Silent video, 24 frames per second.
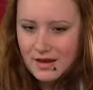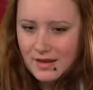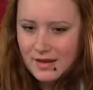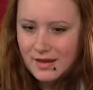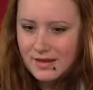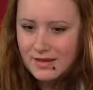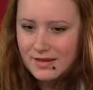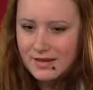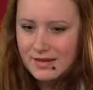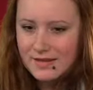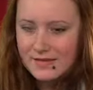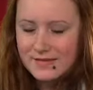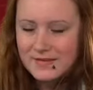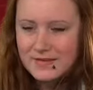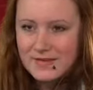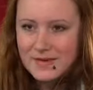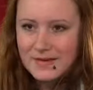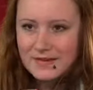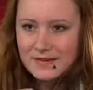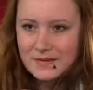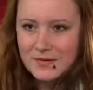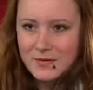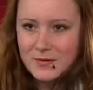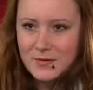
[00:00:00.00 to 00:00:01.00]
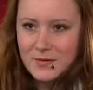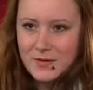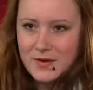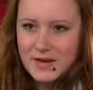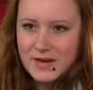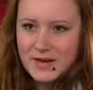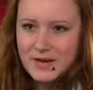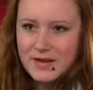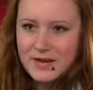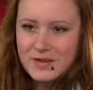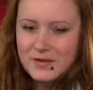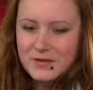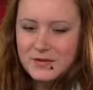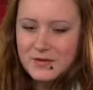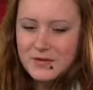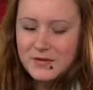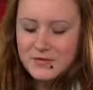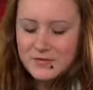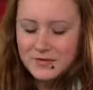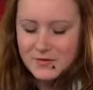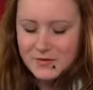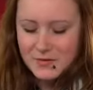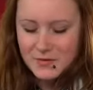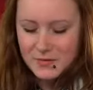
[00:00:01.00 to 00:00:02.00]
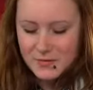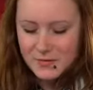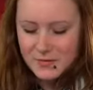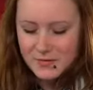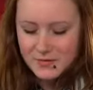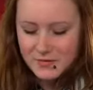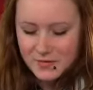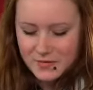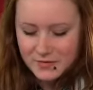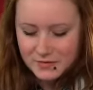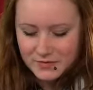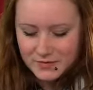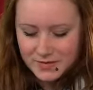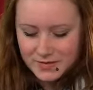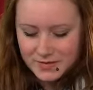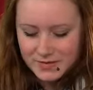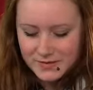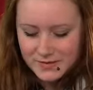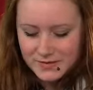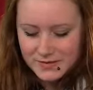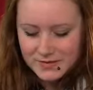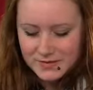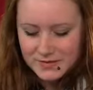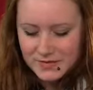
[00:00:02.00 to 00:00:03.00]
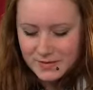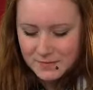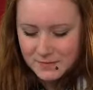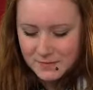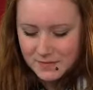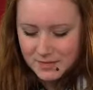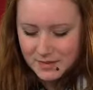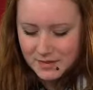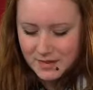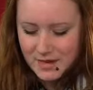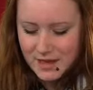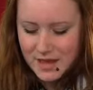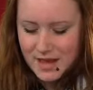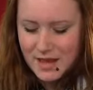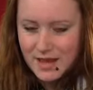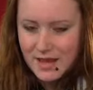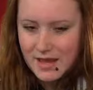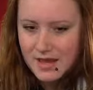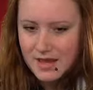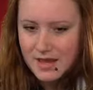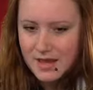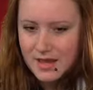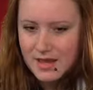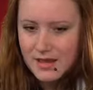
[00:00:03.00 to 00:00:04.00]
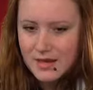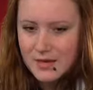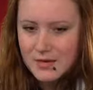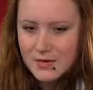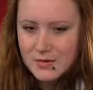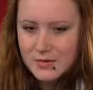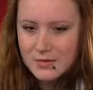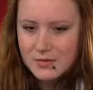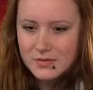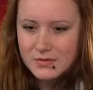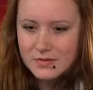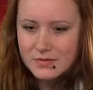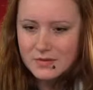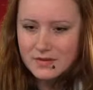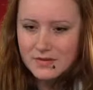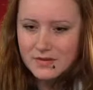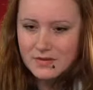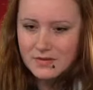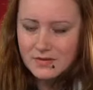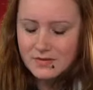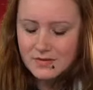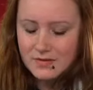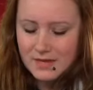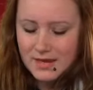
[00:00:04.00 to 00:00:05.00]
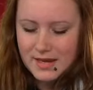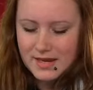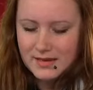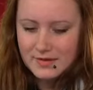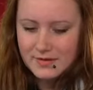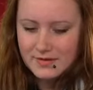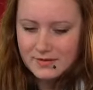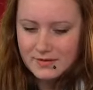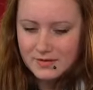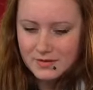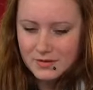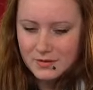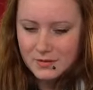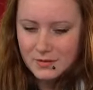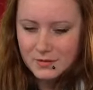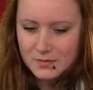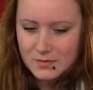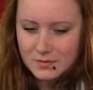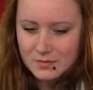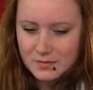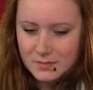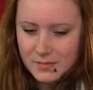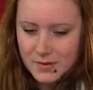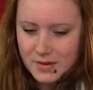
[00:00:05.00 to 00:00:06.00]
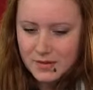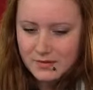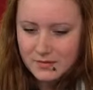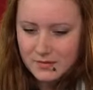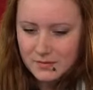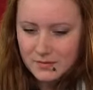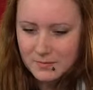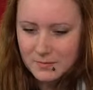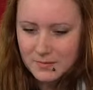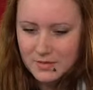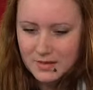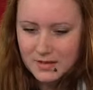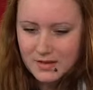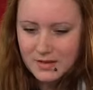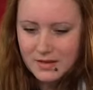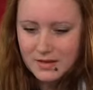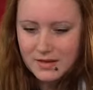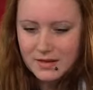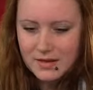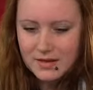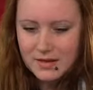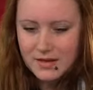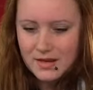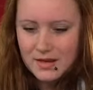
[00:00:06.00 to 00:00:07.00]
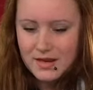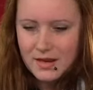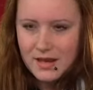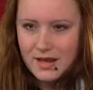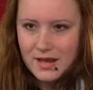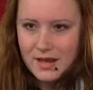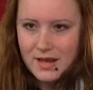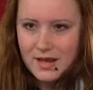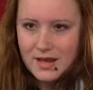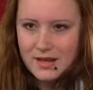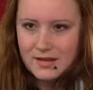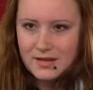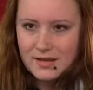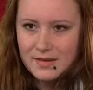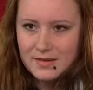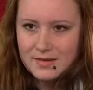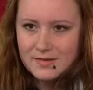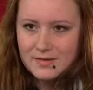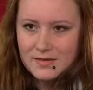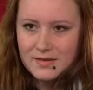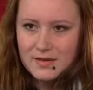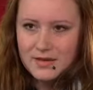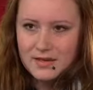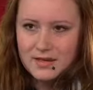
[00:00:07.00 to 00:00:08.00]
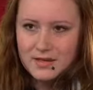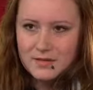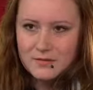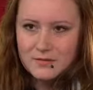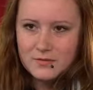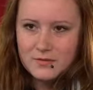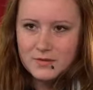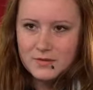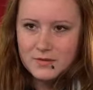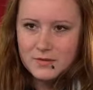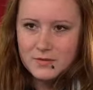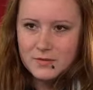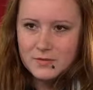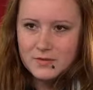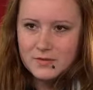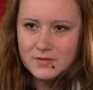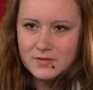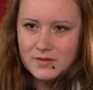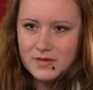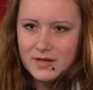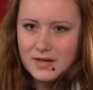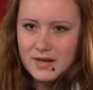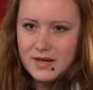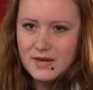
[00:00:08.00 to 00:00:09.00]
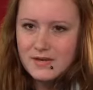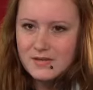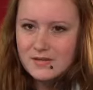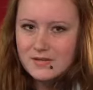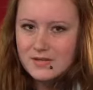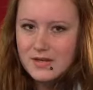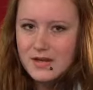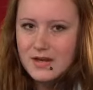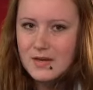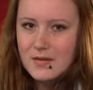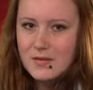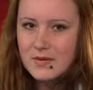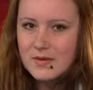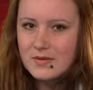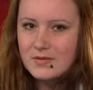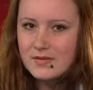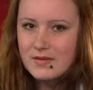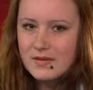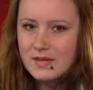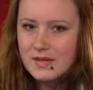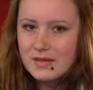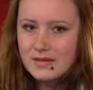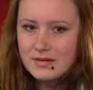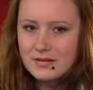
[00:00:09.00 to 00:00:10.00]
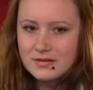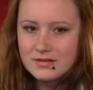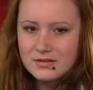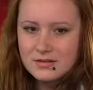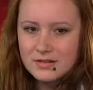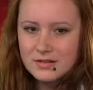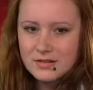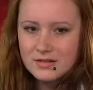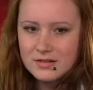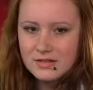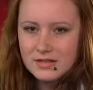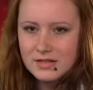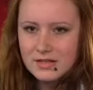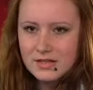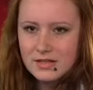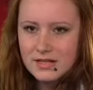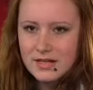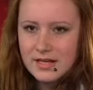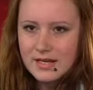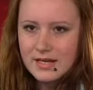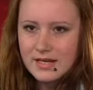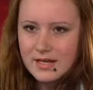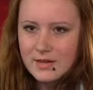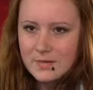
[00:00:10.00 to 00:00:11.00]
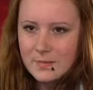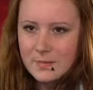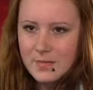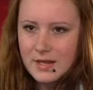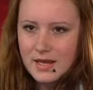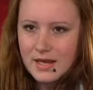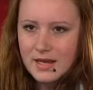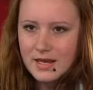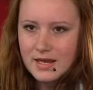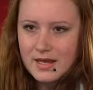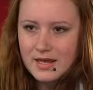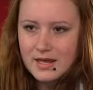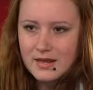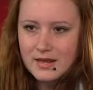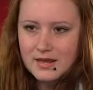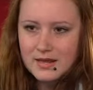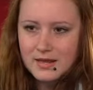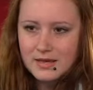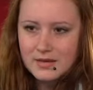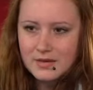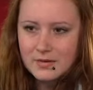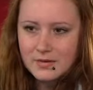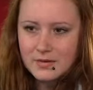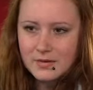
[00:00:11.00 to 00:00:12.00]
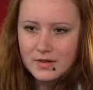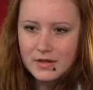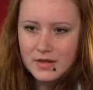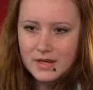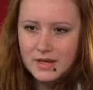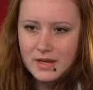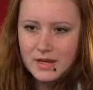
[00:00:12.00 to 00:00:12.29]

I can take the rain on the roof of this empty house. That don't bother me. I can take a few tears now and then and just let them out.